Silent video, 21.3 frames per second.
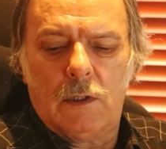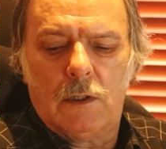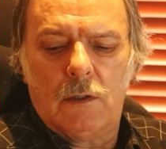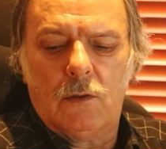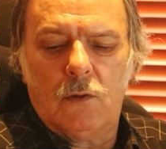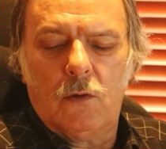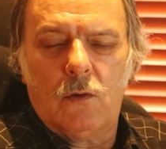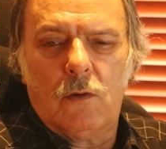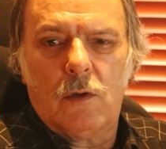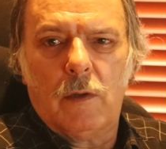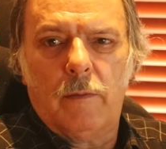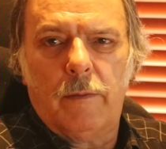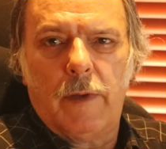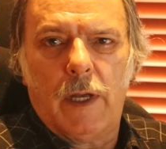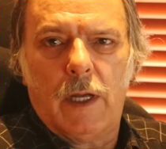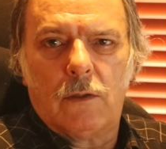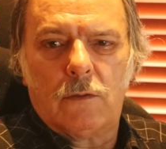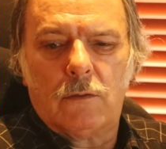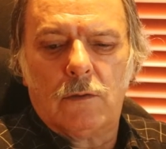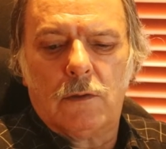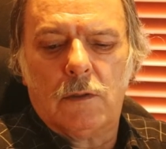to talk
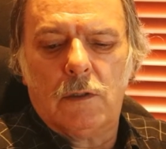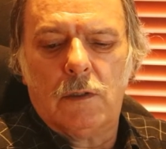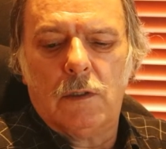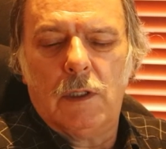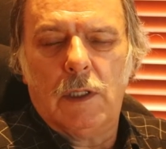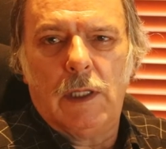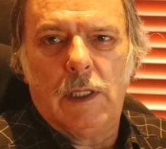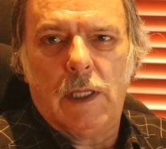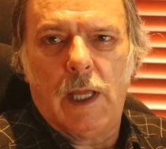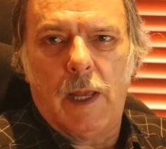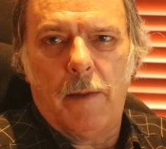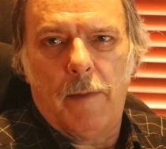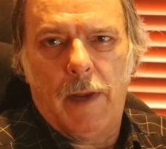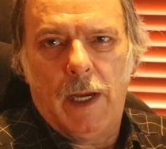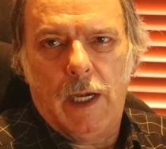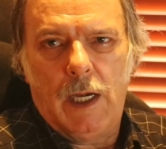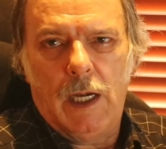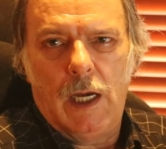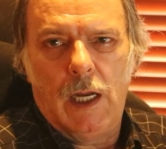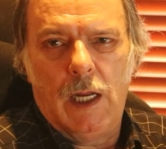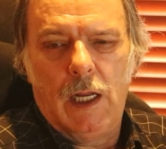about
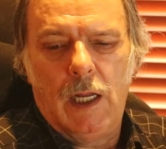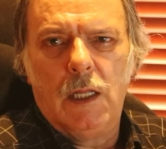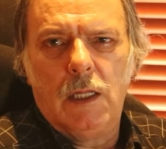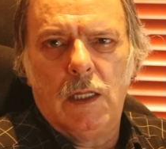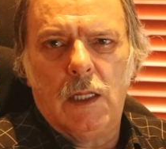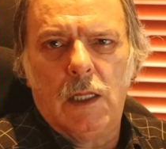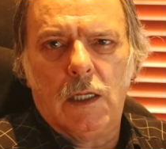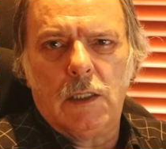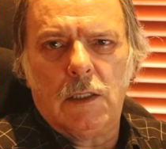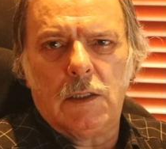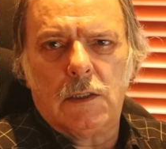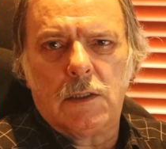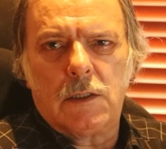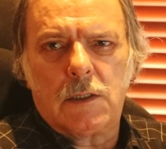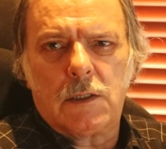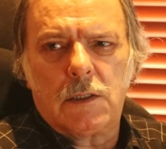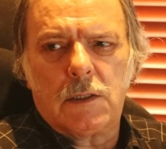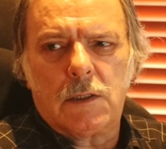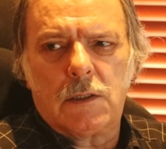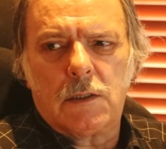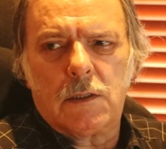Yemen. It
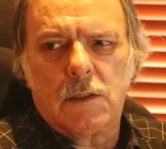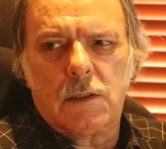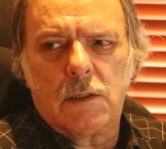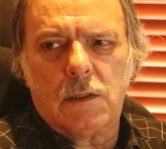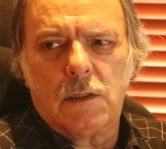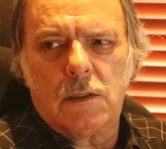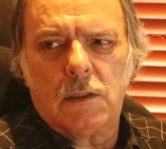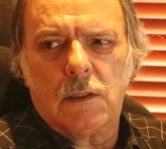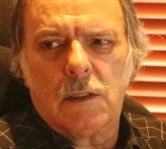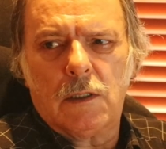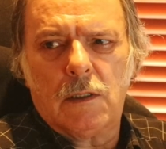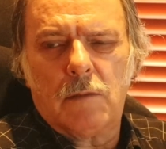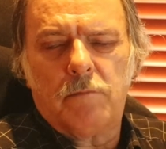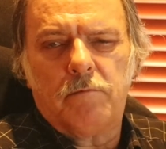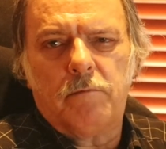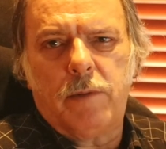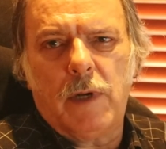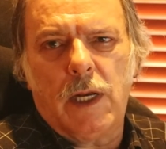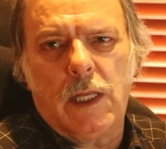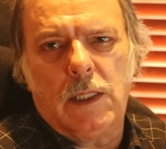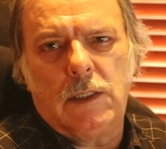is a
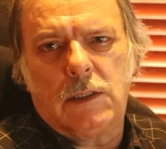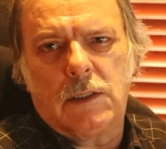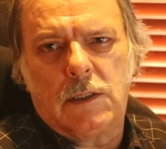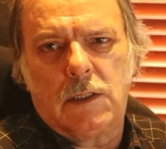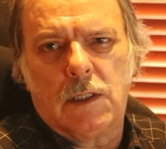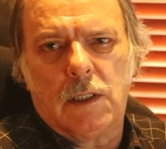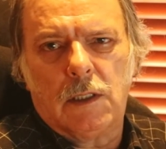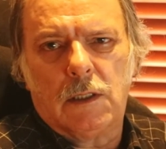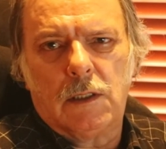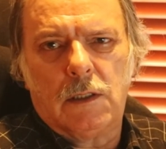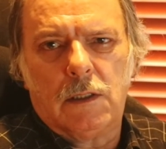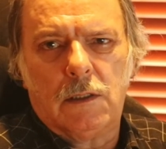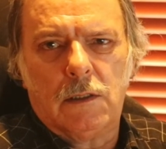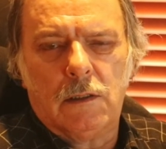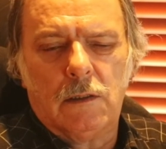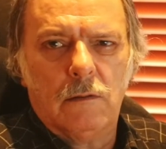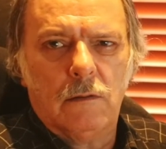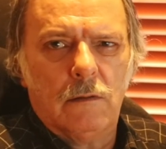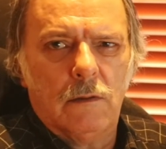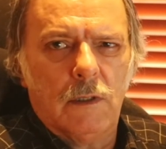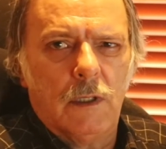place that
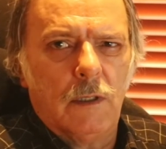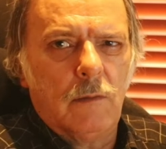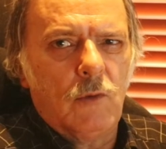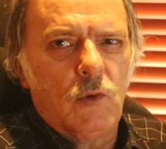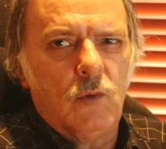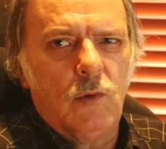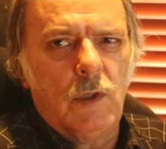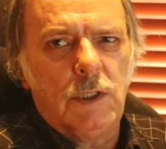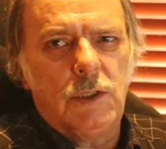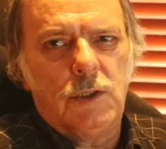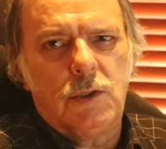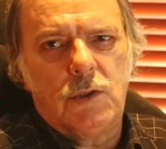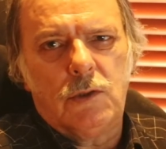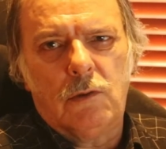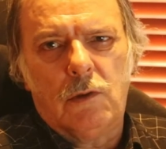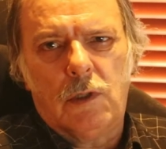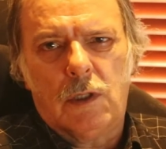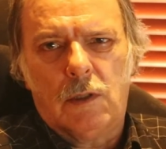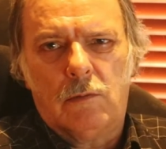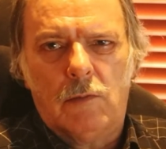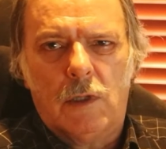I'm quite
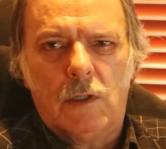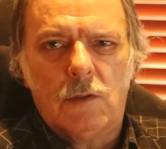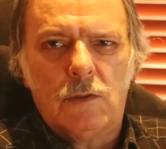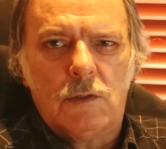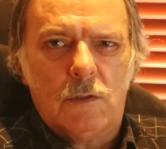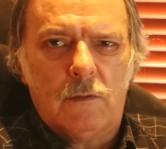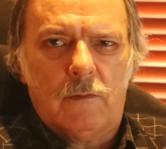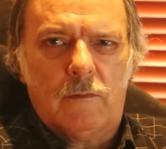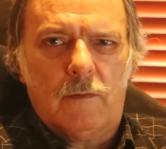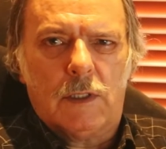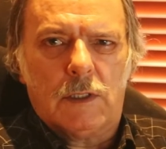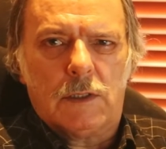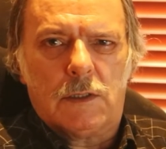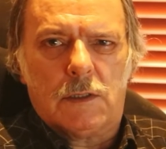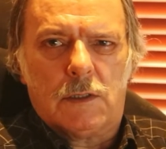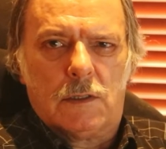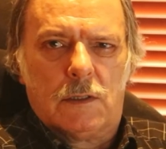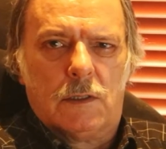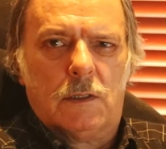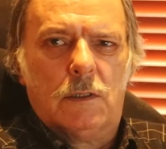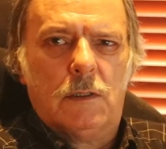sure most of
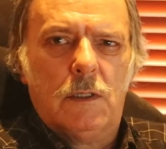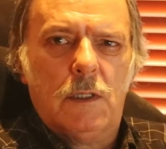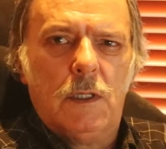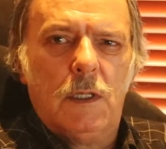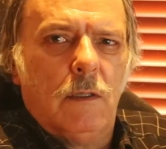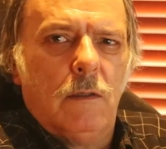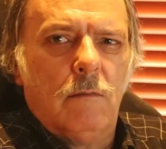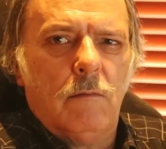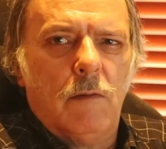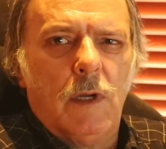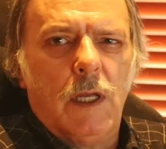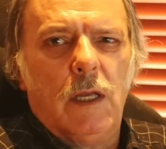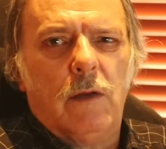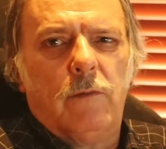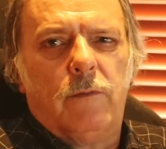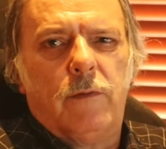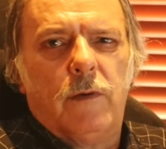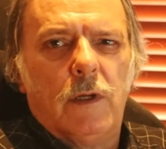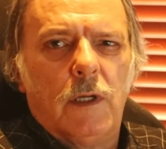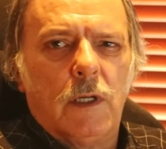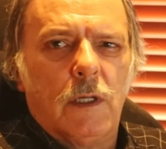us may
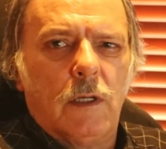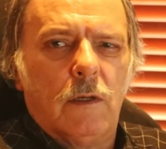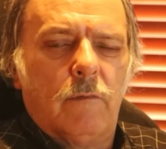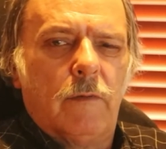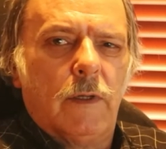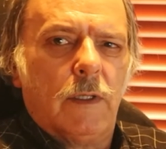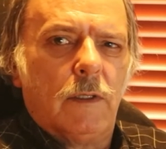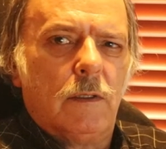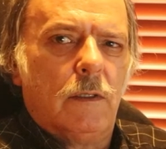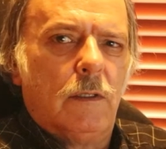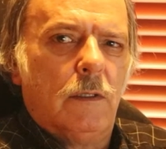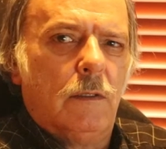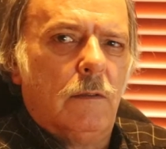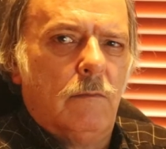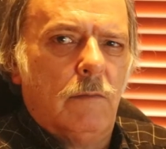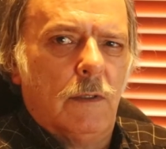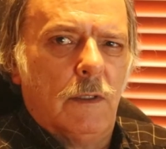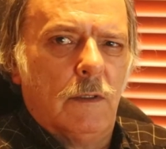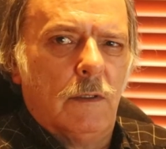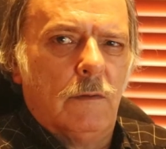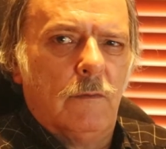have heard of it,
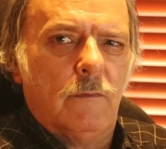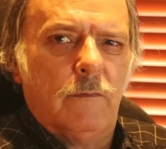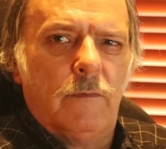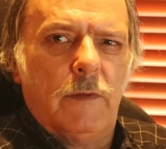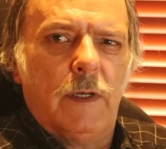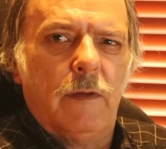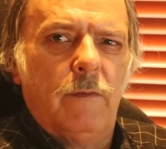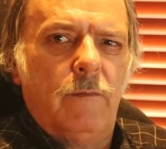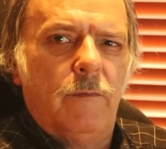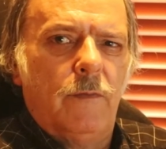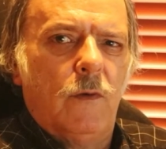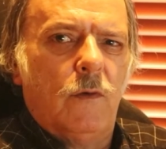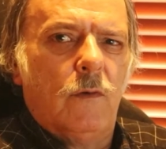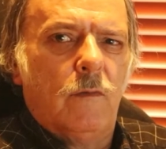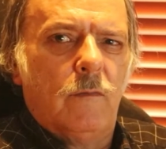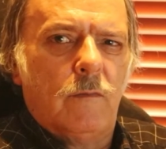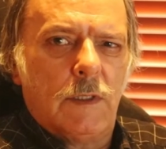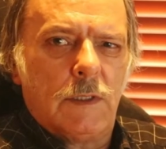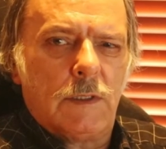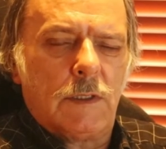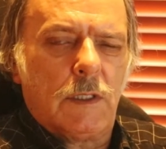but very few
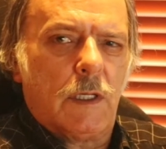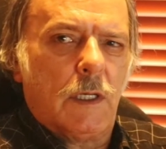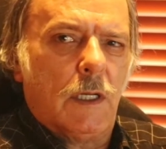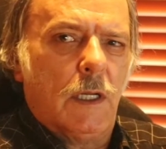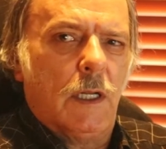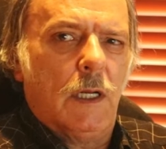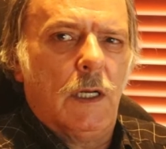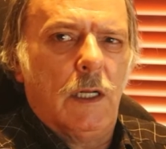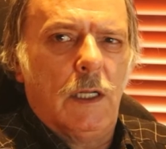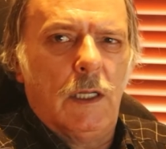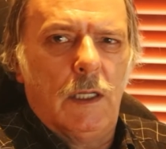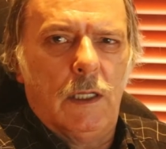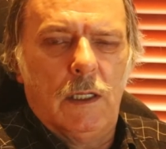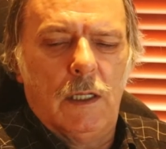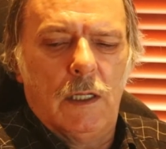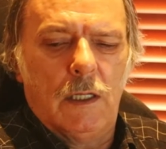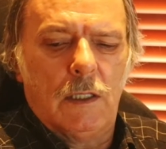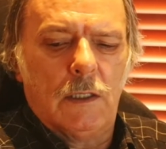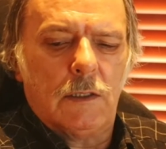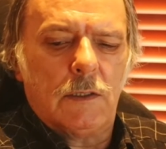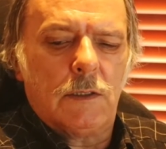of us really
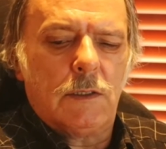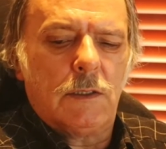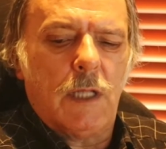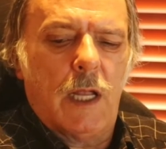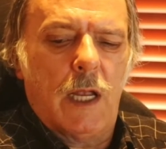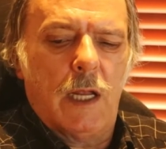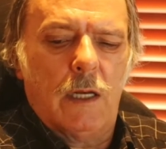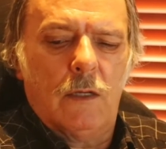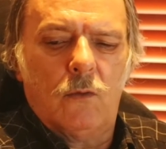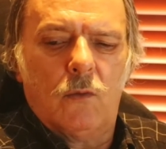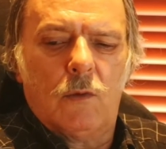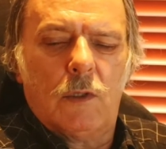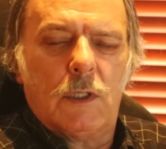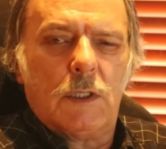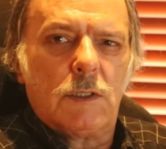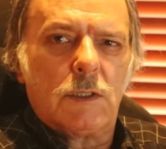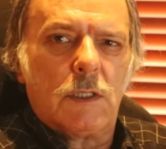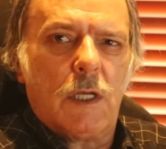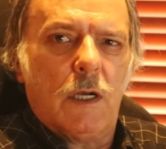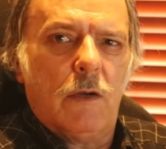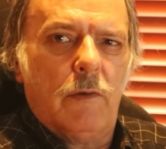understand what
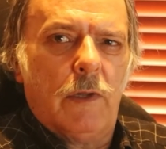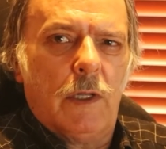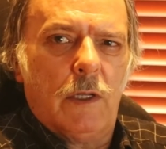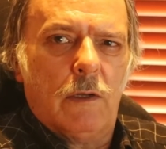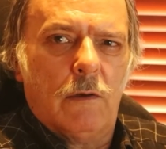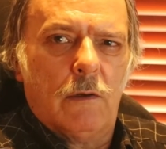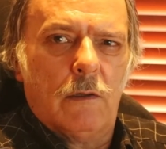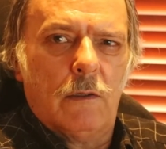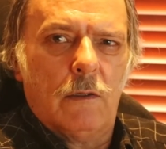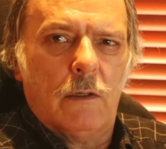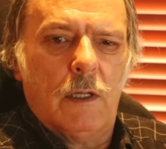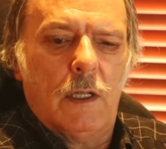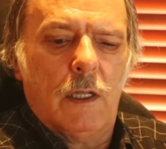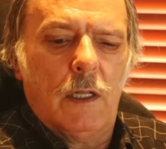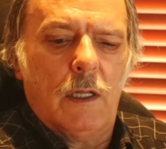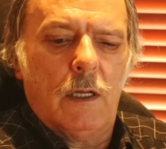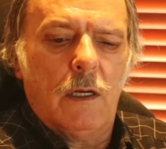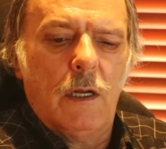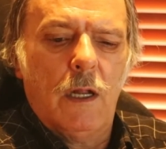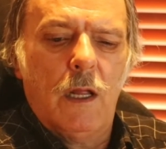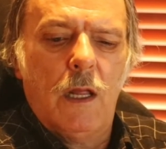is going on
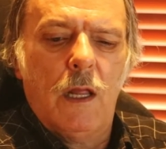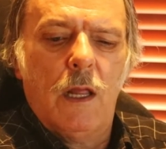there,